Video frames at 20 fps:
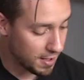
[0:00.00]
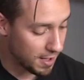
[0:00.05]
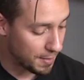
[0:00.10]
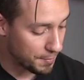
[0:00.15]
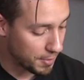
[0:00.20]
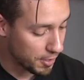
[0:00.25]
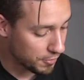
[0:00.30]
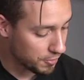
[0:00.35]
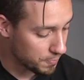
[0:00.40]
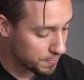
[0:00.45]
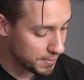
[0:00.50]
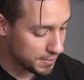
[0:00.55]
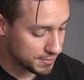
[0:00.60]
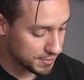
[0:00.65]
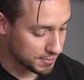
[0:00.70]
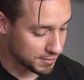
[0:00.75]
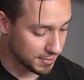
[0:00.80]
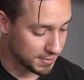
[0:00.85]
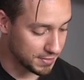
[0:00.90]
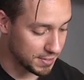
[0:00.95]
Other
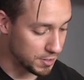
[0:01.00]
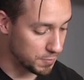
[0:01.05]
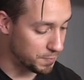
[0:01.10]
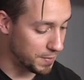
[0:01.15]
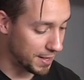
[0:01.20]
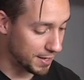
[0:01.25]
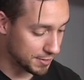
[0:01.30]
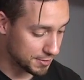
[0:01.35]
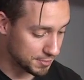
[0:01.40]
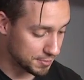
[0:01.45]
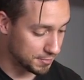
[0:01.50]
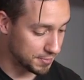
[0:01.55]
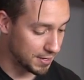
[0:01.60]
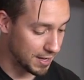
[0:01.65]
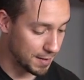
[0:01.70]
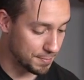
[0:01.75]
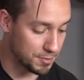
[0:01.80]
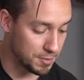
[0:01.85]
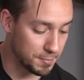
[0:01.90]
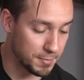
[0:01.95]
pieces like these banister
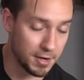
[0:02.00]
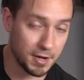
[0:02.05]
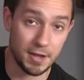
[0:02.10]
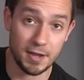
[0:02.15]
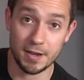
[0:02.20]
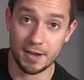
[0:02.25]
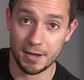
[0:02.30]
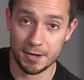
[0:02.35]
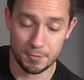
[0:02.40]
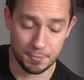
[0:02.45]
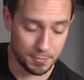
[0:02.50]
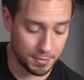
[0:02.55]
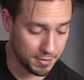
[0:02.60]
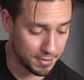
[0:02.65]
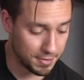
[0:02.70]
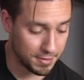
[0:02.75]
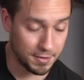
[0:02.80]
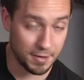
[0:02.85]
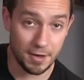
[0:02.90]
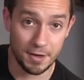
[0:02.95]
tops I'm going to connect
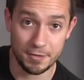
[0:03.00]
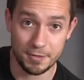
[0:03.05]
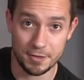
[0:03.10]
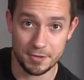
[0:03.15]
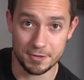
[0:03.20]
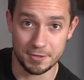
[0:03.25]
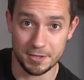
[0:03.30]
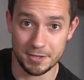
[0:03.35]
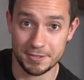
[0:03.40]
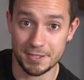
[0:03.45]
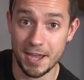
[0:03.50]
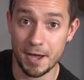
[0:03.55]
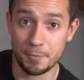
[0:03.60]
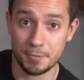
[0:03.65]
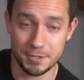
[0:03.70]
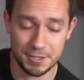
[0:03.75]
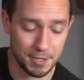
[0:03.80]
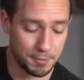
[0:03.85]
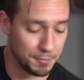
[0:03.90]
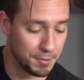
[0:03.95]
with these little
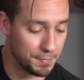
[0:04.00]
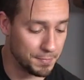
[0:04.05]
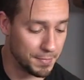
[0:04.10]
dowels that we